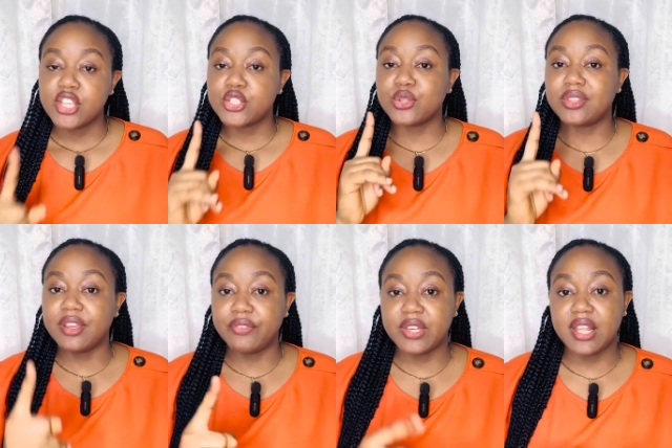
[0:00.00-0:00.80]
So
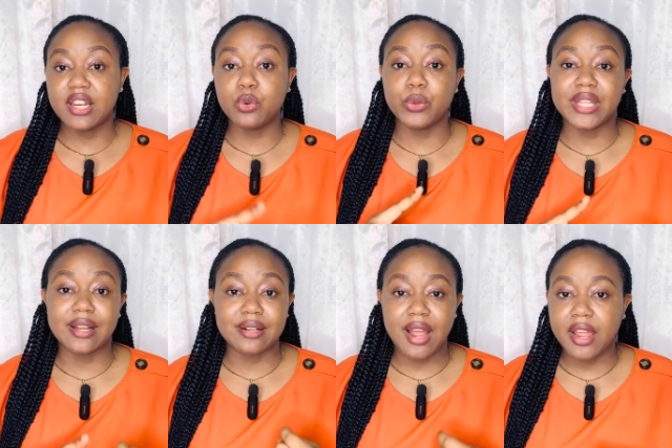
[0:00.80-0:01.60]
definitely with
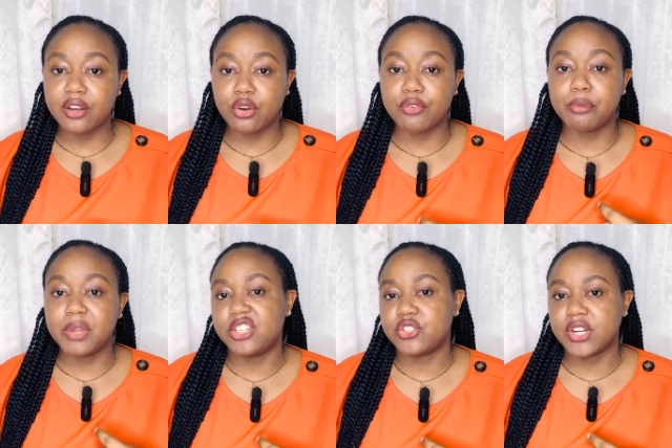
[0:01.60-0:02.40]
that kind of
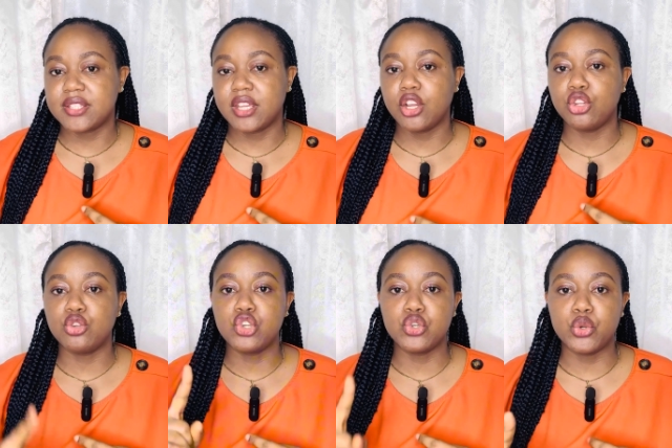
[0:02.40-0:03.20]
menstrual cycle,
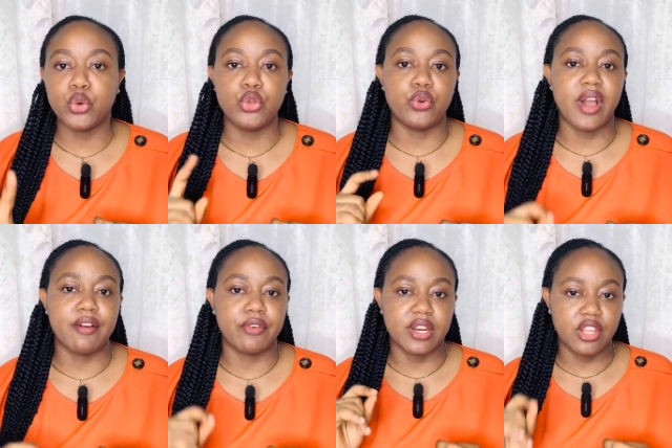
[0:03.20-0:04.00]
you should know you
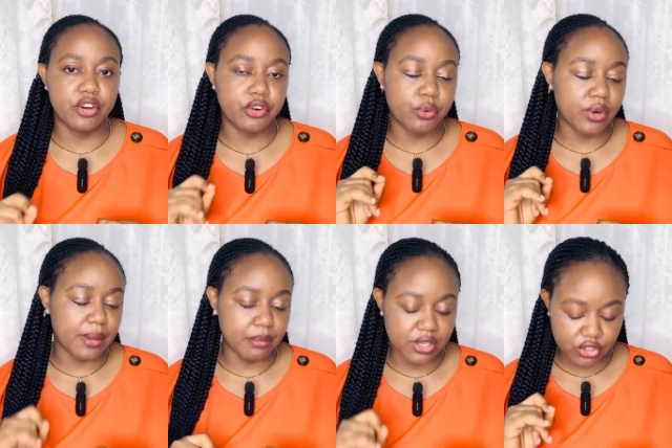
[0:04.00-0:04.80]
have an
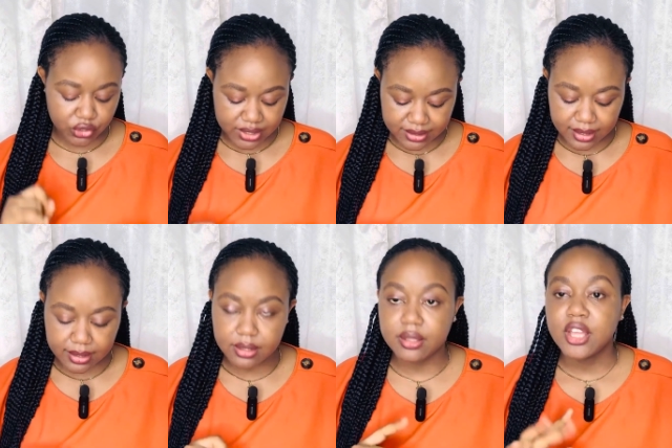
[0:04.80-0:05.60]
irregular menstrual
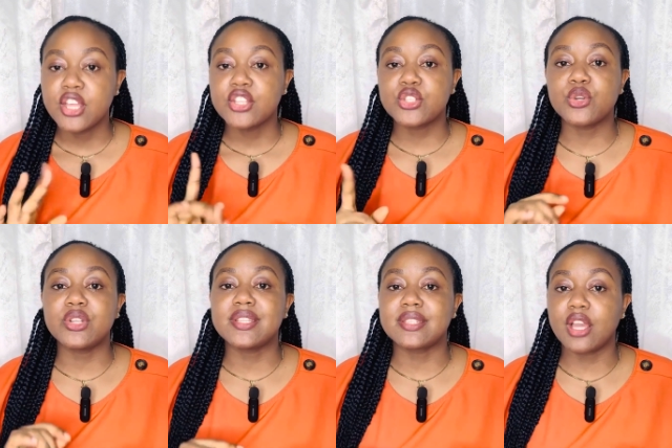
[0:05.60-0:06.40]
cycle.
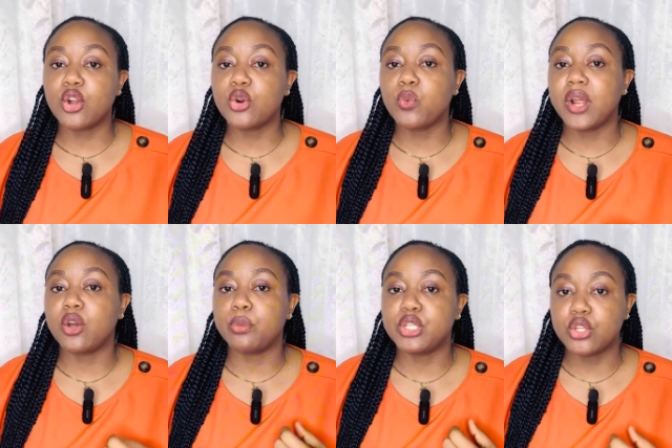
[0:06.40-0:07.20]
So the second
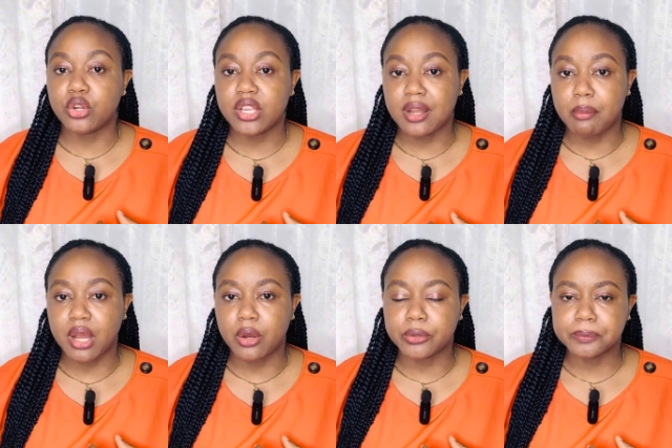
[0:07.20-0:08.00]
one I'll be talking
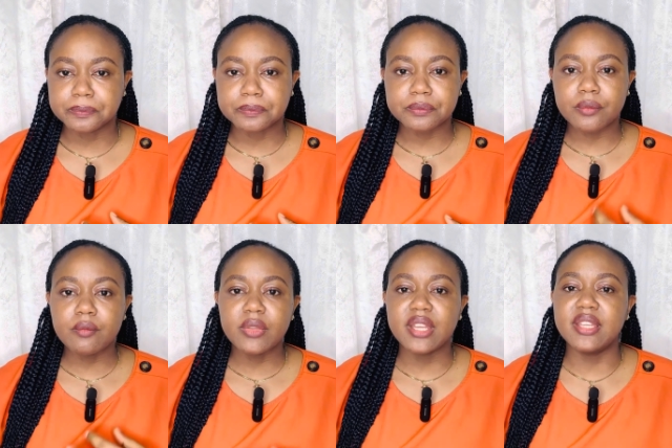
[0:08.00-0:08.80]
about,
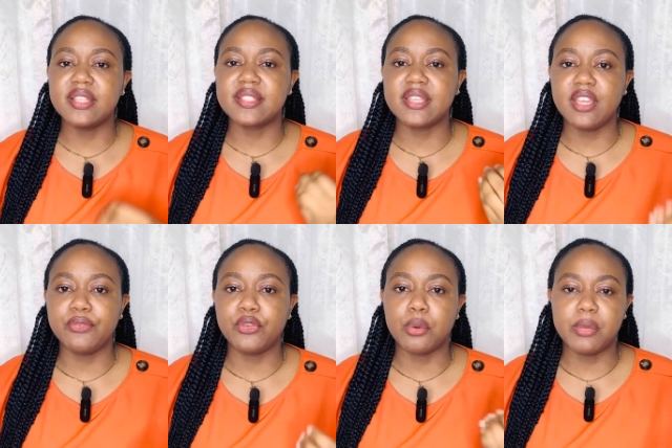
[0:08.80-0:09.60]
it's
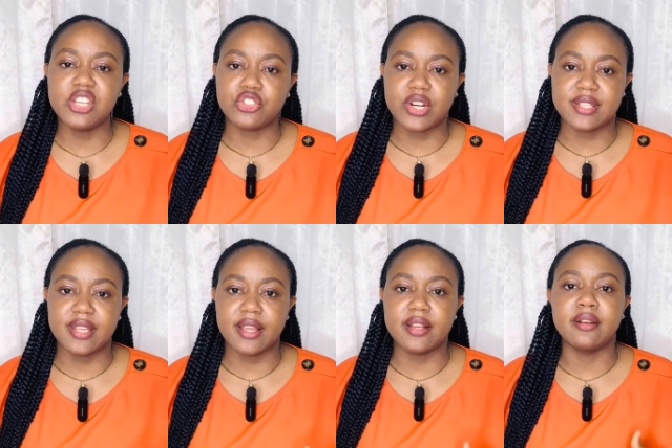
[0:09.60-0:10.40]
if your menstrual
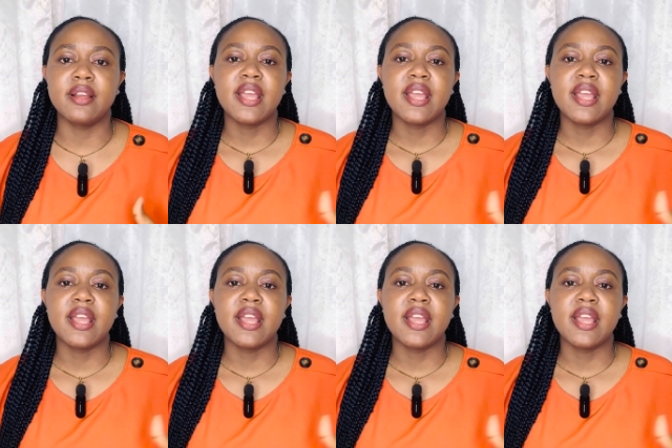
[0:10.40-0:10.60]
cycle